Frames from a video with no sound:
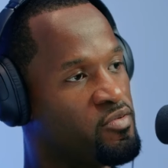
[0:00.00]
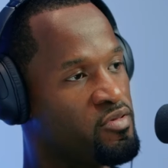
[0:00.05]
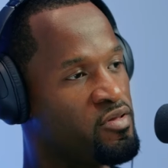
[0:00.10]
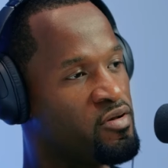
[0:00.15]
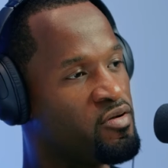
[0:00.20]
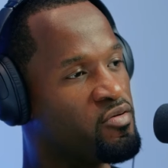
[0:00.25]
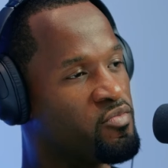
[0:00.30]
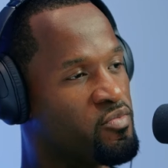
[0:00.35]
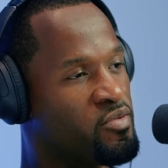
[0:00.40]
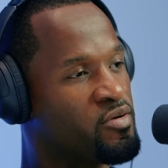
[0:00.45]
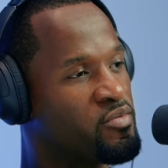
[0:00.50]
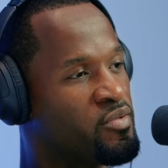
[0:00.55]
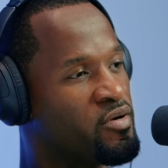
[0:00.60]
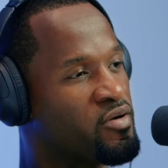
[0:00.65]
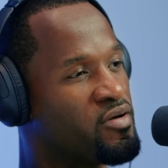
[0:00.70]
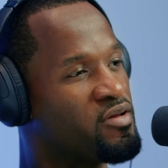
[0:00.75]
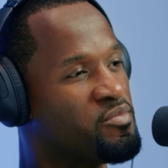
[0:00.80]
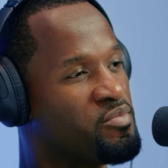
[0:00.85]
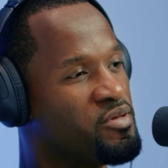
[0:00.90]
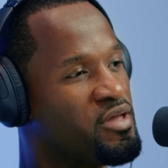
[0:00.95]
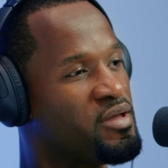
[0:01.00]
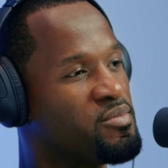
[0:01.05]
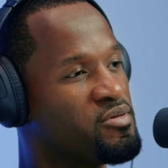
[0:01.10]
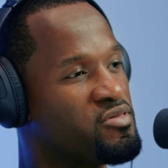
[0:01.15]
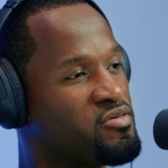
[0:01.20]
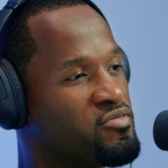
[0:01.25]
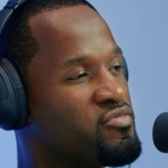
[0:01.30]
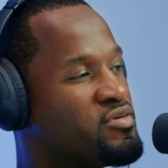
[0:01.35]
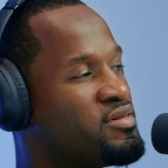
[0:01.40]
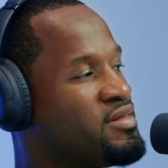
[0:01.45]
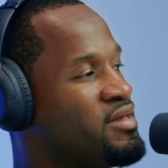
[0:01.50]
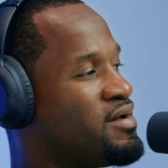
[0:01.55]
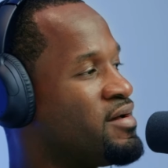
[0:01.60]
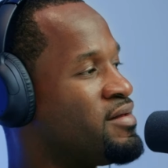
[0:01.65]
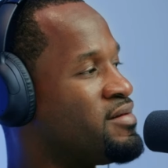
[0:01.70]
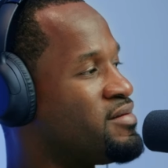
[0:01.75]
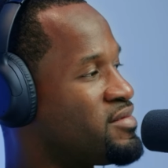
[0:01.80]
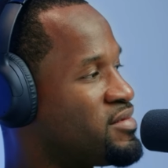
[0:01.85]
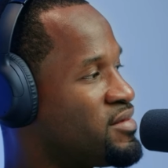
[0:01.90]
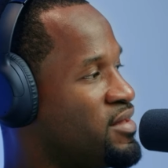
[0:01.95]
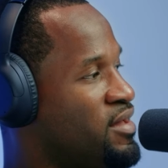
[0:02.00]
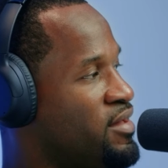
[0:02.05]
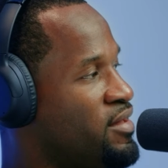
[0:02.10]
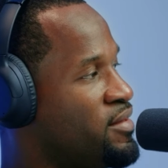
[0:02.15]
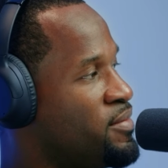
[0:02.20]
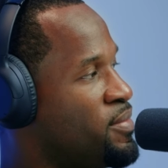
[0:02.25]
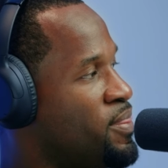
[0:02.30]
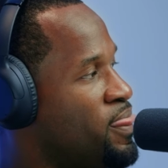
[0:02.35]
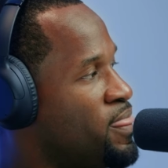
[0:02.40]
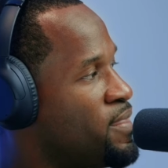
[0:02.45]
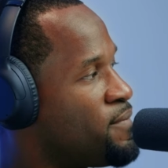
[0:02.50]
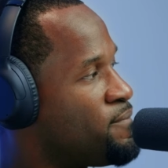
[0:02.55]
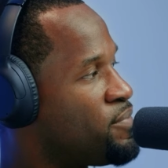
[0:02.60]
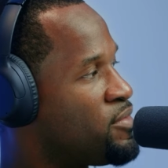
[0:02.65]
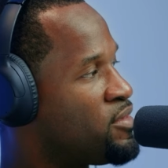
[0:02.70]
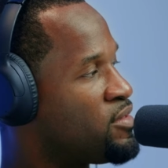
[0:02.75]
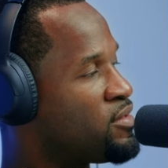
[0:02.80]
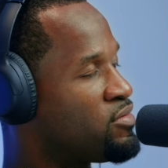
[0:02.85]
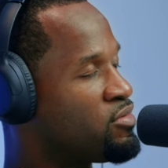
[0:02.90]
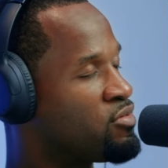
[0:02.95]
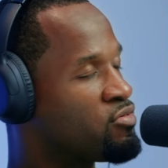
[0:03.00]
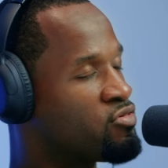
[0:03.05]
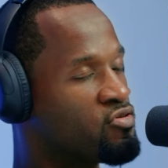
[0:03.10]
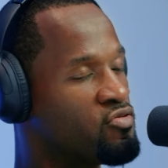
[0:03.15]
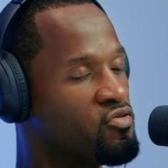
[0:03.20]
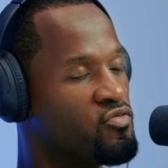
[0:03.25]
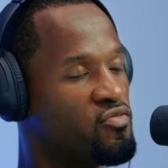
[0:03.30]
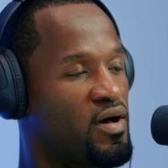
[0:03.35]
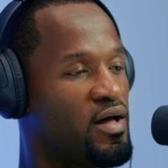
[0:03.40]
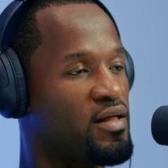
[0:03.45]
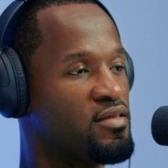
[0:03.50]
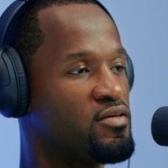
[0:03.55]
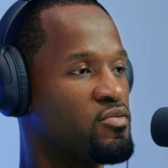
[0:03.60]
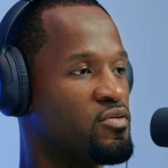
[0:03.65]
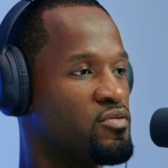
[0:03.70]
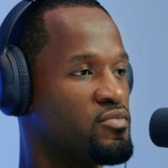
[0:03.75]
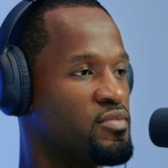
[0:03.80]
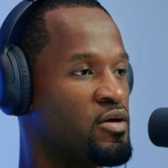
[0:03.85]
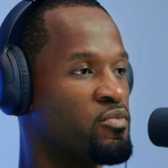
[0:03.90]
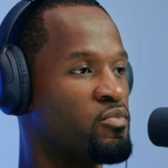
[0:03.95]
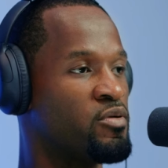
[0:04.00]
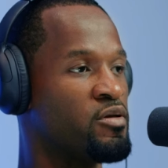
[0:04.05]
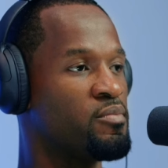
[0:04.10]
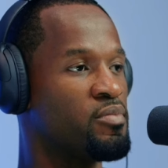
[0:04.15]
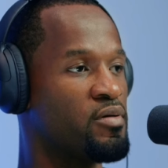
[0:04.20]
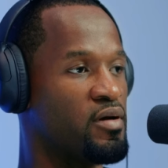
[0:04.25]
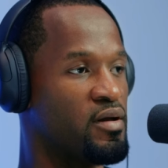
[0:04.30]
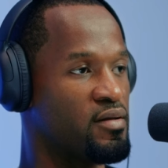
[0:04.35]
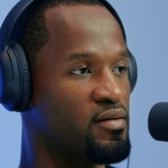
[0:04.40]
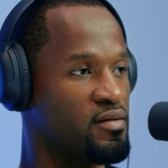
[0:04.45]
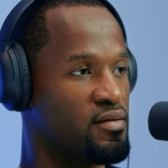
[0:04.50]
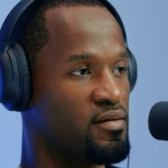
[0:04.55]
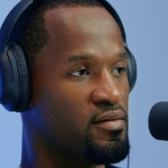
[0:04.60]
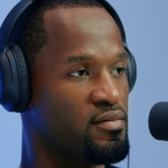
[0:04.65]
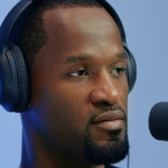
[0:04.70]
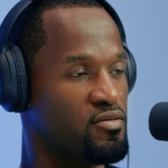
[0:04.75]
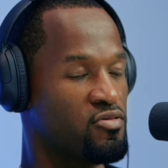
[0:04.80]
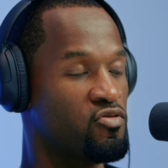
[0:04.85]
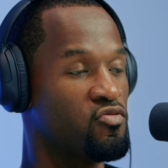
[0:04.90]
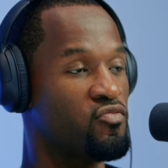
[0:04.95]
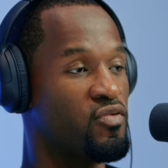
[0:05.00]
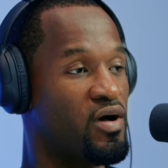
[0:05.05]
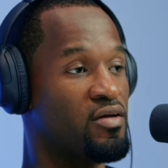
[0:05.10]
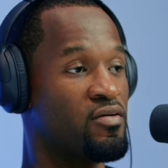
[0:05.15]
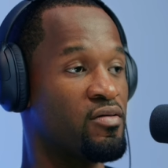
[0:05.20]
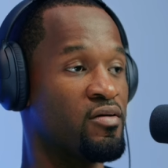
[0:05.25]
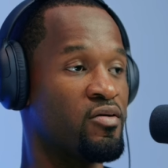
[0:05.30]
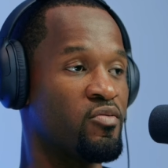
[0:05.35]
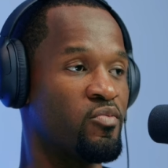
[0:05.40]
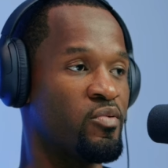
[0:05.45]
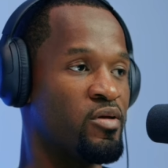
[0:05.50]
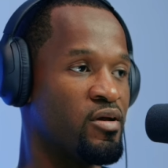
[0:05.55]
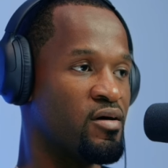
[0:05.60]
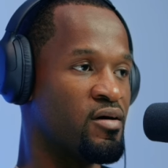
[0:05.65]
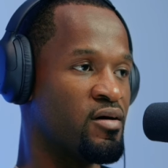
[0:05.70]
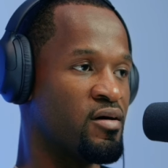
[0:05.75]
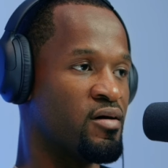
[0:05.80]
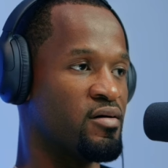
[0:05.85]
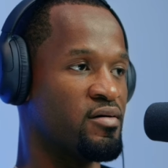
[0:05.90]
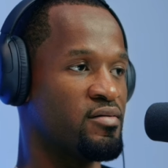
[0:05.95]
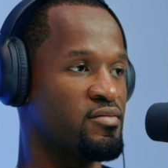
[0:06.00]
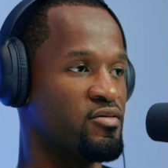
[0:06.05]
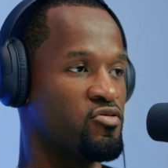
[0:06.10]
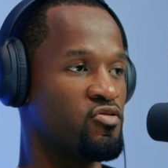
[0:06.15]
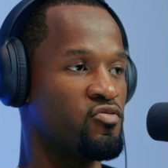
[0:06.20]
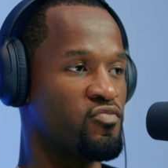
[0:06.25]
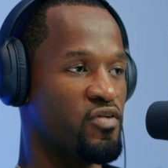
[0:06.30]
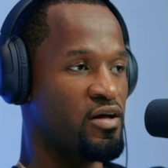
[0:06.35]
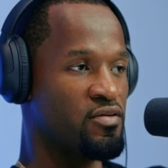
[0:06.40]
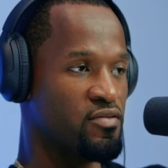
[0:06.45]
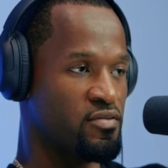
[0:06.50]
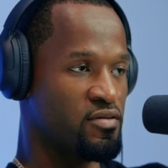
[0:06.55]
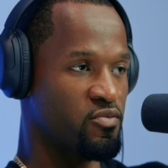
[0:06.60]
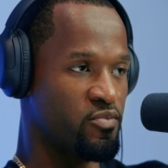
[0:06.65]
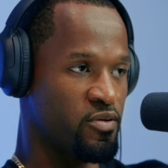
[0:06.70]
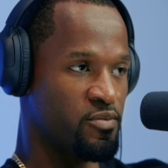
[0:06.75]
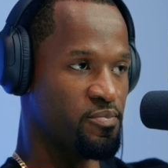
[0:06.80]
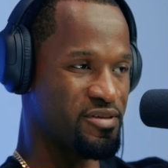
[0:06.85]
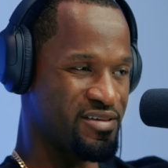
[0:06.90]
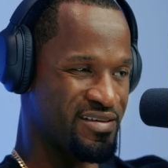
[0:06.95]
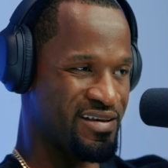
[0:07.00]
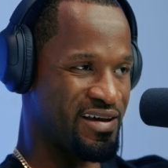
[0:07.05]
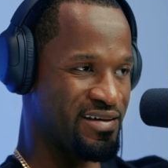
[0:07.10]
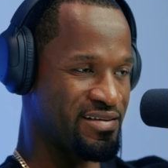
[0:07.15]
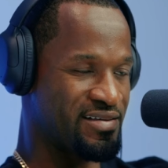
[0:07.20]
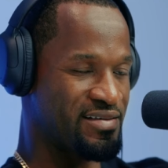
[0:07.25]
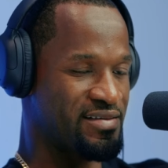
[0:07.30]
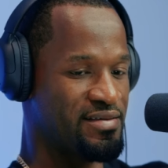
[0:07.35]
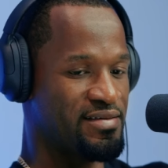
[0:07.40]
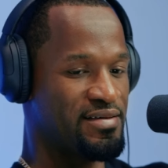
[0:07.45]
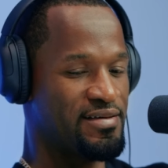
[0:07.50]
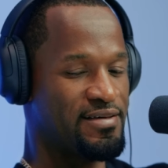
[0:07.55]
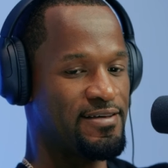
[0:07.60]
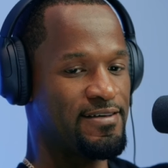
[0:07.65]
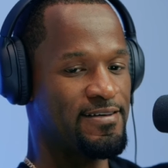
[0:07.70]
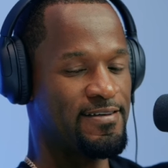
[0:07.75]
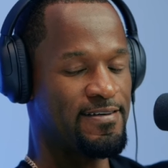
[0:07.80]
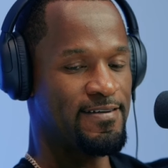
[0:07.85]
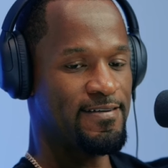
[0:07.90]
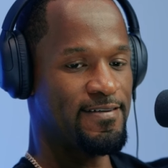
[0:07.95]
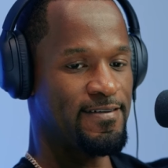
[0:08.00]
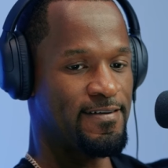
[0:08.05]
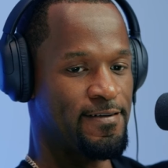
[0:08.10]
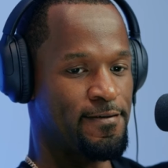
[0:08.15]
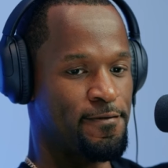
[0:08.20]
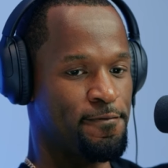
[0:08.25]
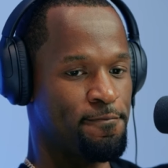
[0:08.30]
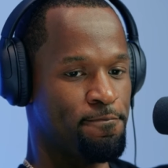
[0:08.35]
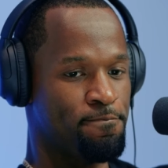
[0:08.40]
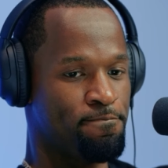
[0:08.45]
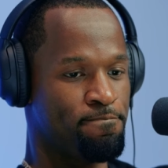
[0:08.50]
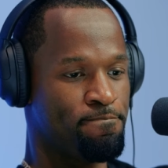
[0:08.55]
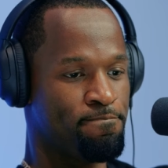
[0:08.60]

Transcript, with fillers: you know, we're, we're going to be able to really understand the, the true value that we bring, the true value that we are, the true value that we possess. Um,